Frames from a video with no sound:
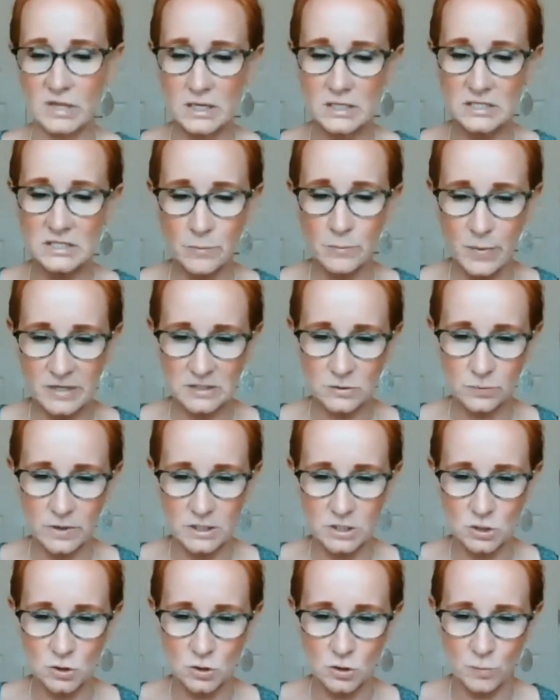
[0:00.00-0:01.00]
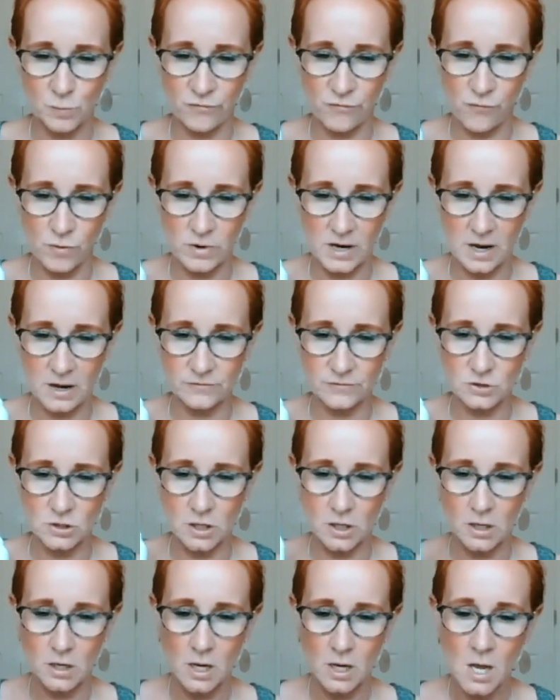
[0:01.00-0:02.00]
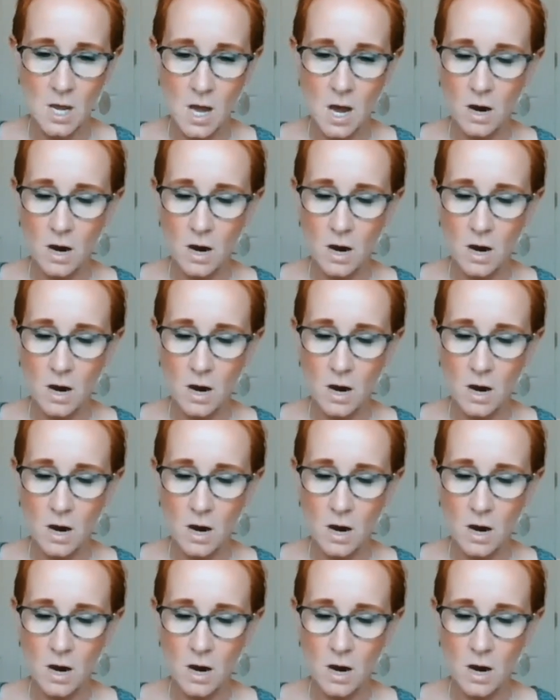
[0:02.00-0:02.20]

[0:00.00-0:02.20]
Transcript: That's the best way to do the before and after.